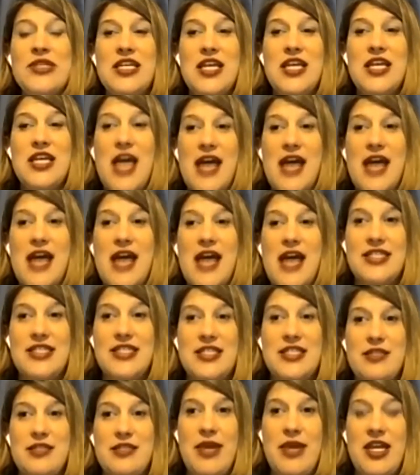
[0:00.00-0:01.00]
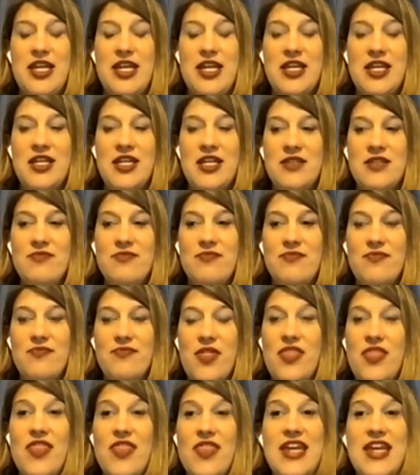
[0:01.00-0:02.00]
It was estimated
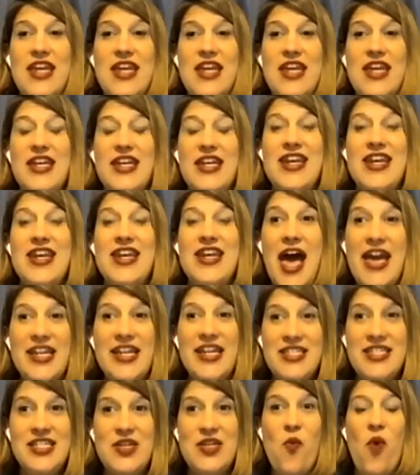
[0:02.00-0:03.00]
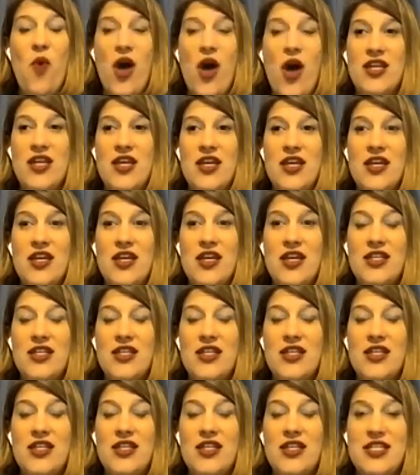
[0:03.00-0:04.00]
that
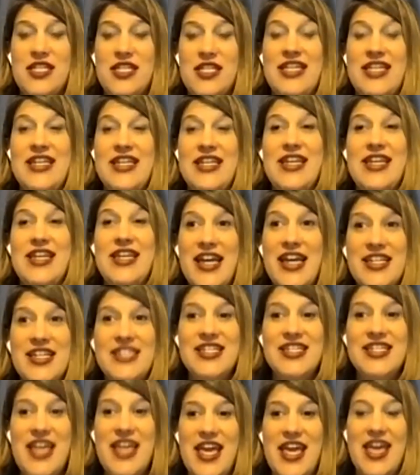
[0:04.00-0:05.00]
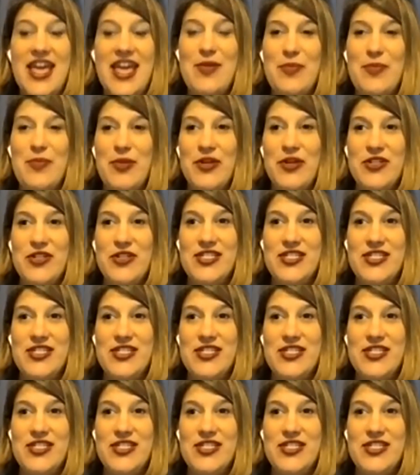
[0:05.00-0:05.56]
91 to 98%